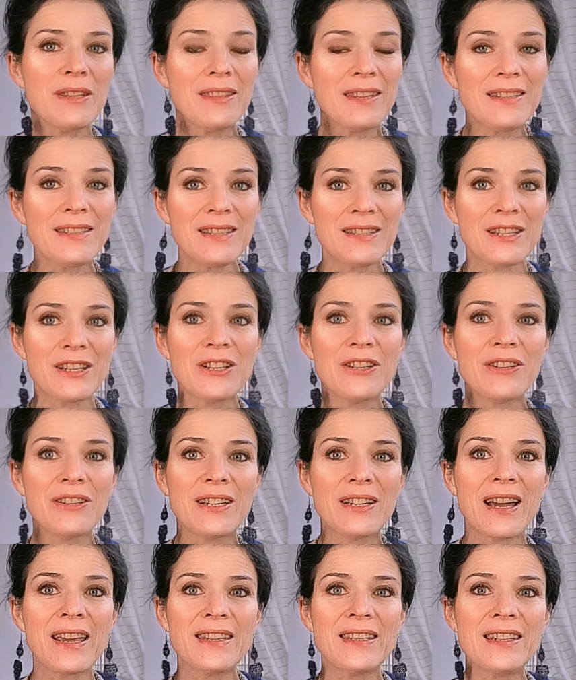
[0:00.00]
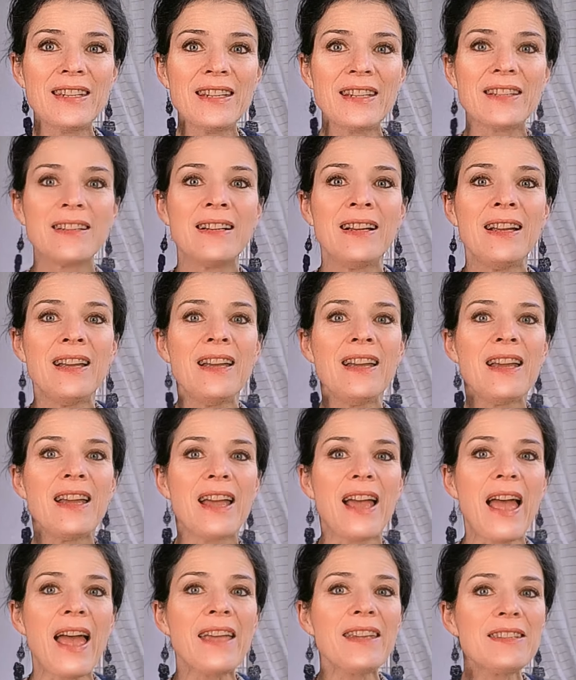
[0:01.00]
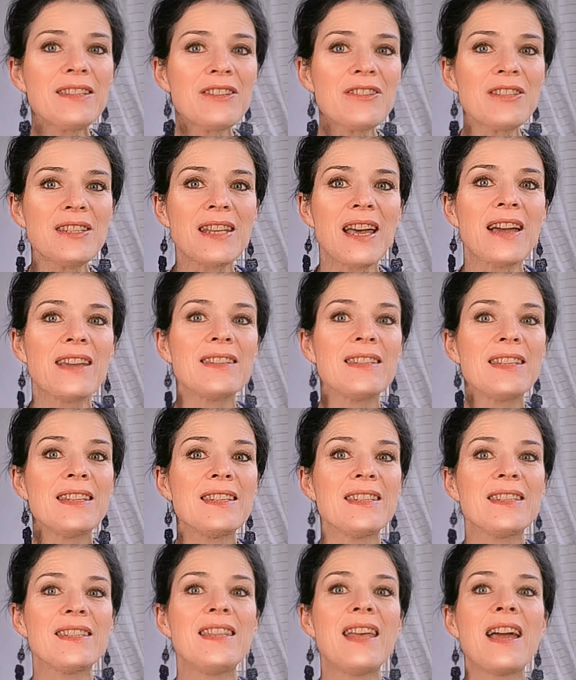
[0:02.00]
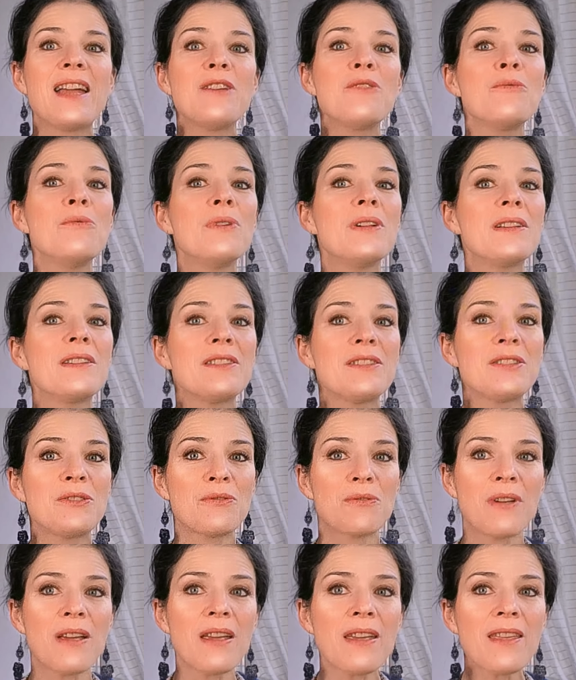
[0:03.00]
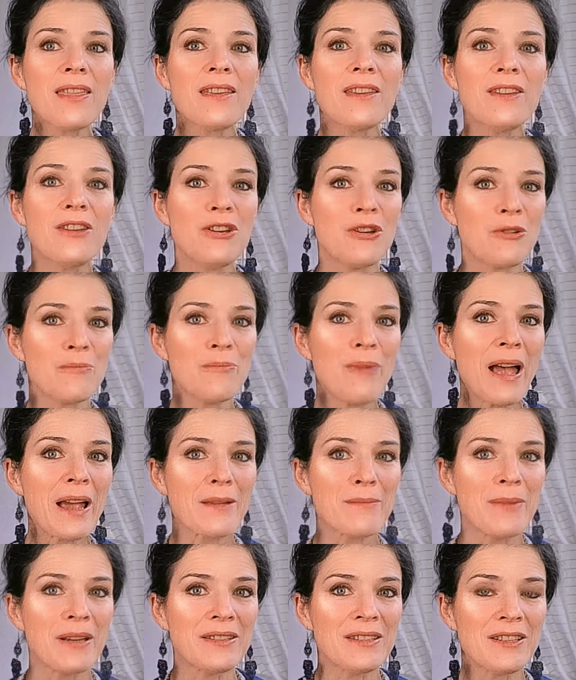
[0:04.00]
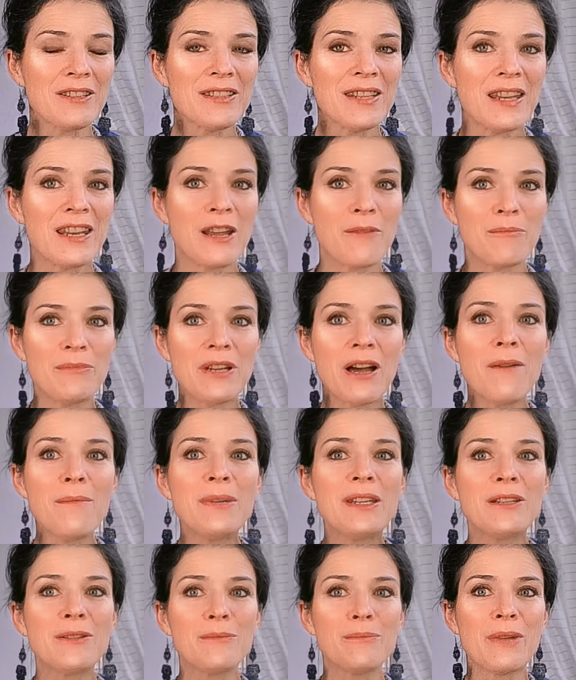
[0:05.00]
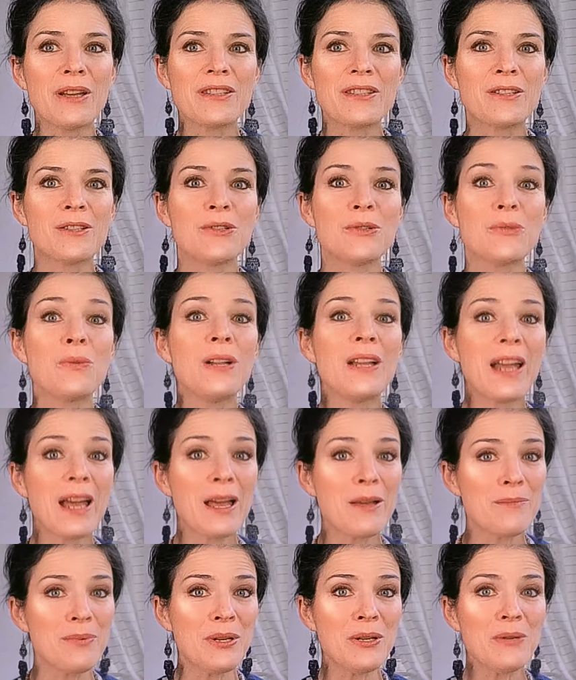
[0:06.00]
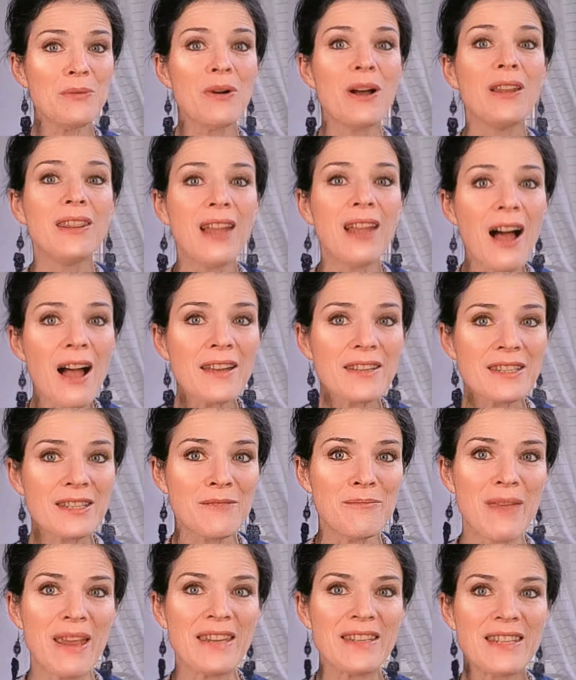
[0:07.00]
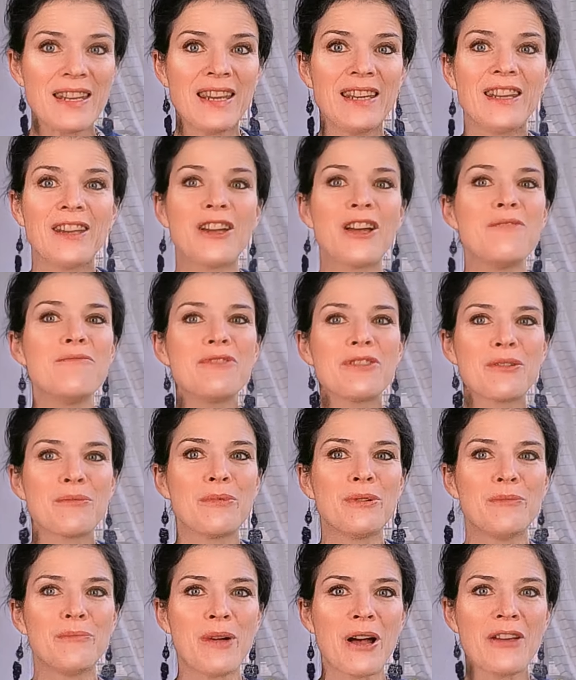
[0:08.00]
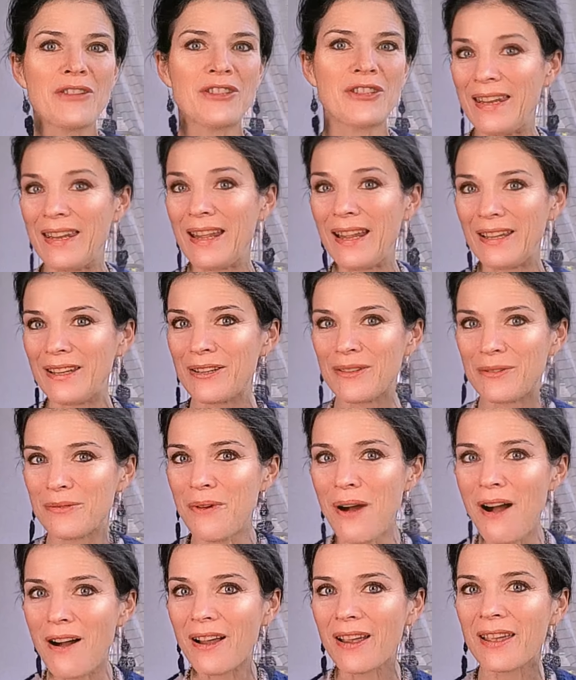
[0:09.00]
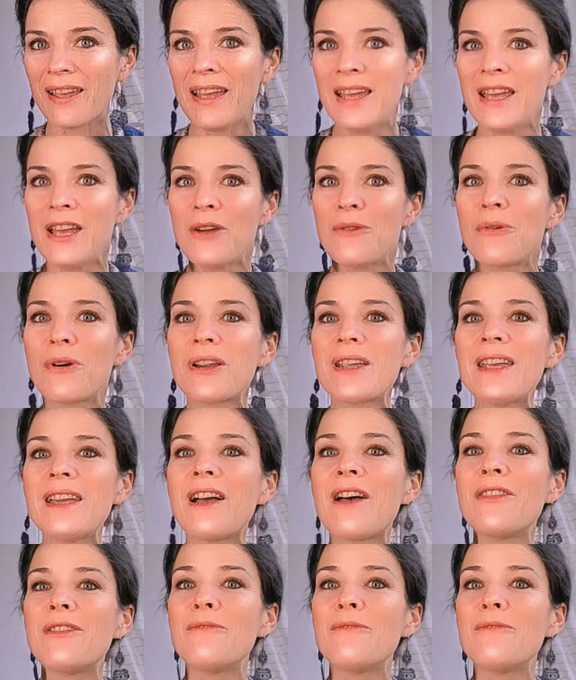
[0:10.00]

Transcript: this is a good idea. Exercises that will strengthen your back muscles and abdominal muscles will help you a lot to maintain a comfortable posture and elegant walk. Working on the